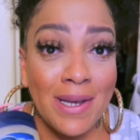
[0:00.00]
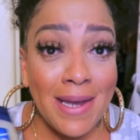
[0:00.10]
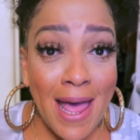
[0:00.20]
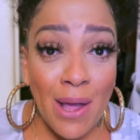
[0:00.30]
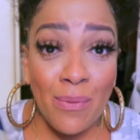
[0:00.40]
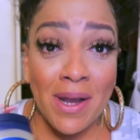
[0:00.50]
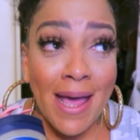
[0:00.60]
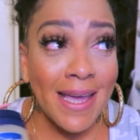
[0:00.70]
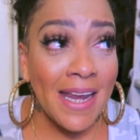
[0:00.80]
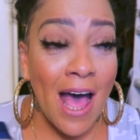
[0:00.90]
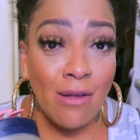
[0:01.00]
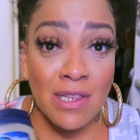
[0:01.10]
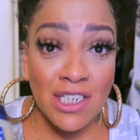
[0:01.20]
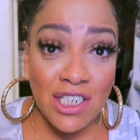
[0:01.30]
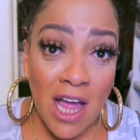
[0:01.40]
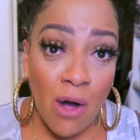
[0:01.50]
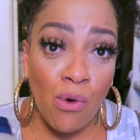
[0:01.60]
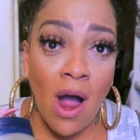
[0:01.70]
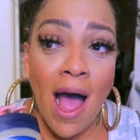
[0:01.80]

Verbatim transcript: night when I get out the shower.